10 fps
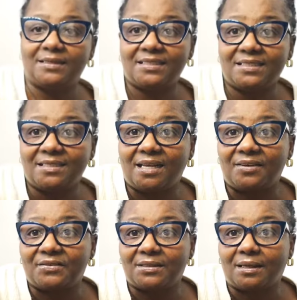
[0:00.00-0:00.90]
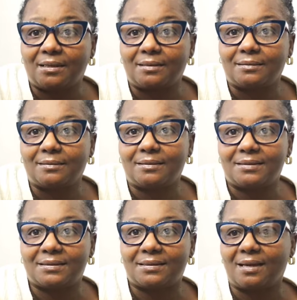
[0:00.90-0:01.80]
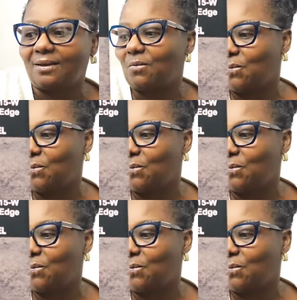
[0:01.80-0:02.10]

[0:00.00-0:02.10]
this is the knife set. It's